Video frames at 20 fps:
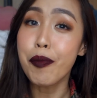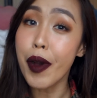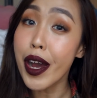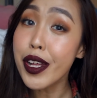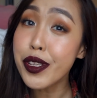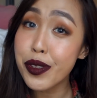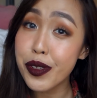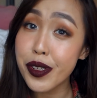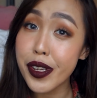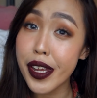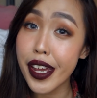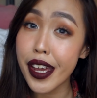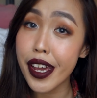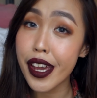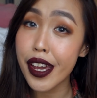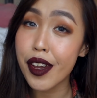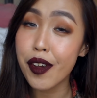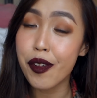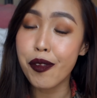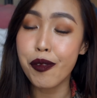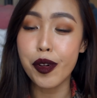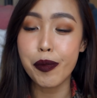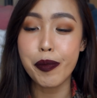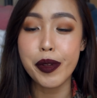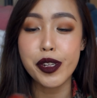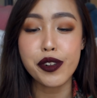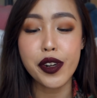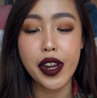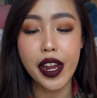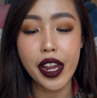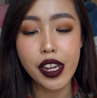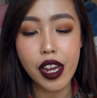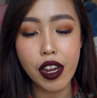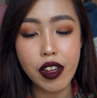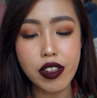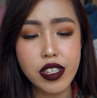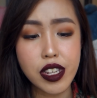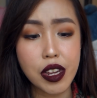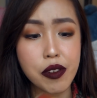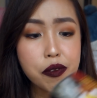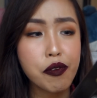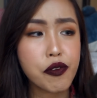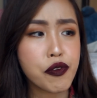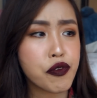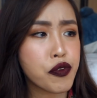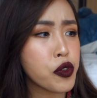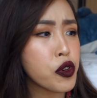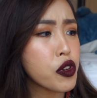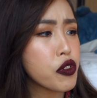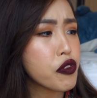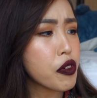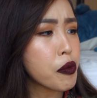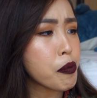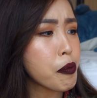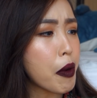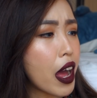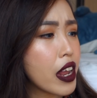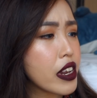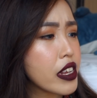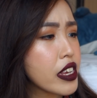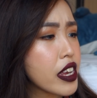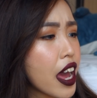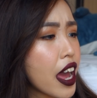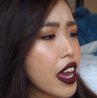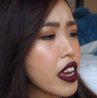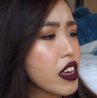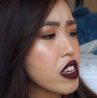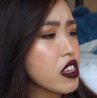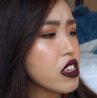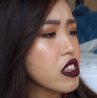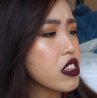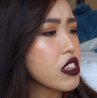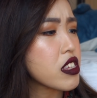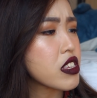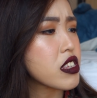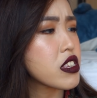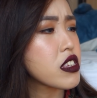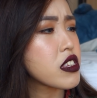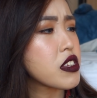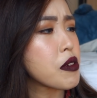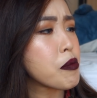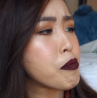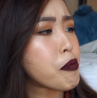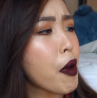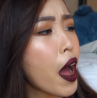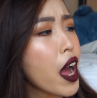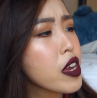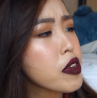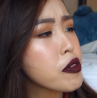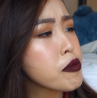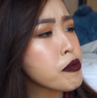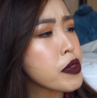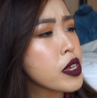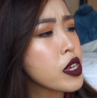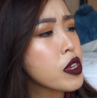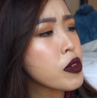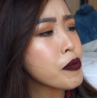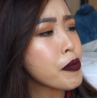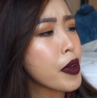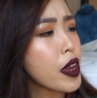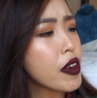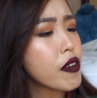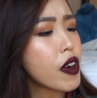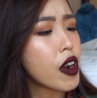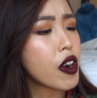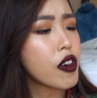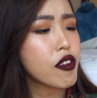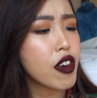But today we'll be trying out some food from Bali. This is the bakmi merah